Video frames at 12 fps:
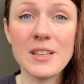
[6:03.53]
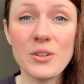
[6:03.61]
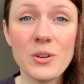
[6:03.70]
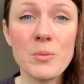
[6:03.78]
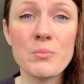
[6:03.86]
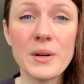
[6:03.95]
that
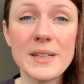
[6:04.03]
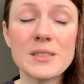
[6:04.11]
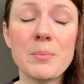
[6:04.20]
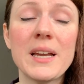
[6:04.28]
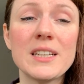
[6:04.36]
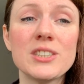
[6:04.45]
you can bring
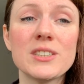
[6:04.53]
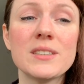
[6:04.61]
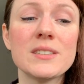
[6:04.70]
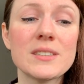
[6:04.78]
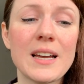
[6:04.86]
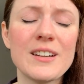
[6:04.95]
to
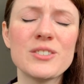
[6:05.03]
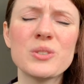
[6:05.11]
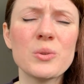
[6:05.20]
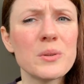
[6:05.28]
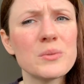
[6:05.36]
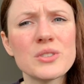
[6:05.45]
patients. And I just
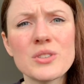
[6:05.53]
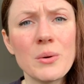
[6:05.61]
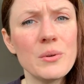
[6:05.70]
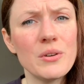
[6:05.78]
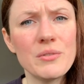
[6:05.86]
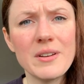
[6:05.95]
thought it was so
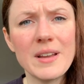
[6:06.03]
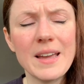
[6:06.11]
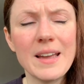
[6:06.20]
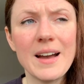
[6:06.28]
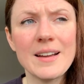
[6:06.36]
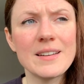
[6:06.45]

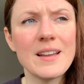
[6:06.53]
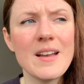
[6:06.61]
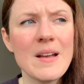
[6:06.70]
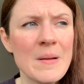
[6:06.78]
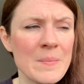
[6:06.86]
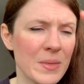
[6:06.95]
lovely. And
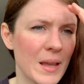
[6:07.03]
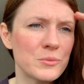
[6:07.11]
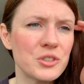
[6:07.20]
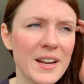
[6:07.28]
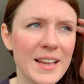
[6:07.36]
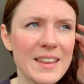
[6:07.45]
I'm
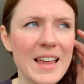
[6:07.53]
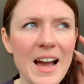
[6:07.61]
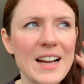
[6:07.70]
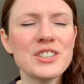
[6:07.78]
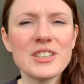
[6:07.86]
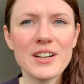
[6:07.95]
trying to get the
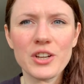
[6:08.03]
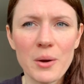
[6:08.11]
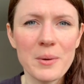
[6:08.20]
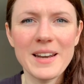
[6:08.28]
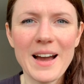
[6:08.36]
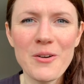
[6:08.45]
hashtag
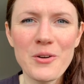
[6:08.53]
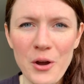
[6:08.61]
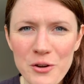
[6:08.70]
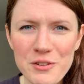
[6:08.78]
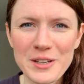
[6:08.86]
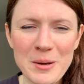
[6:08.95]
going now,
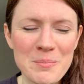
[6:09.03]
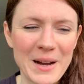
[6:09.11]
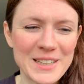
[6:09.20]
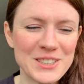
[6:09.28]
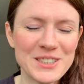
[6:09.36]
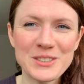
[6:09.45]
COVID
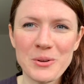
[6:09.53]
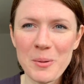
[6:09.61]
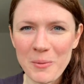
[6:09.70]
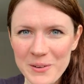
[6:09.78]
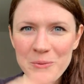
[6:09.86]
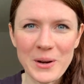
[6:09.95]
compassion. So
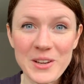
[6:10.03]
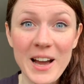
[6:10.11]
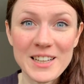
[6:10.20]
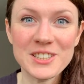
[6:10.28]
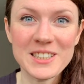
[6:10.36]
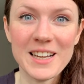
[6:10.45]
come on, when you
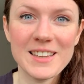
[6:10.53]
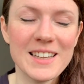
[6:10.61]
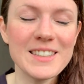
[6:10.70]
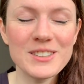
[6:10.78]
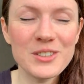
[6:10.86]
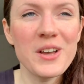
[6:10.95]
hashtag
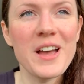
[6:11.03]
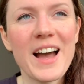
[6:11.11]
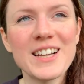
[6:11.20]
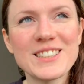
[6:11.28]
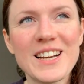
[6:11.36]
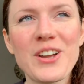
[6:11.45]
things,
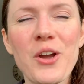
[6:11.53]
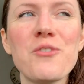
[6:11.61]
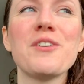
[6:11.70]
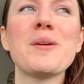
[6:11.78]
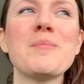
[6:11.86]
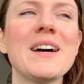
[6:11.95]
hashtag
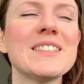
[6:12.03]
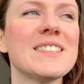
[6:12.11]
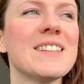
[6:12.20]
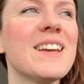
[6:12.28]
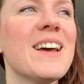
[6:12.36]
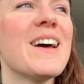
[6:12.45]
COVID
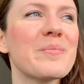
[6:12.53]
compassion.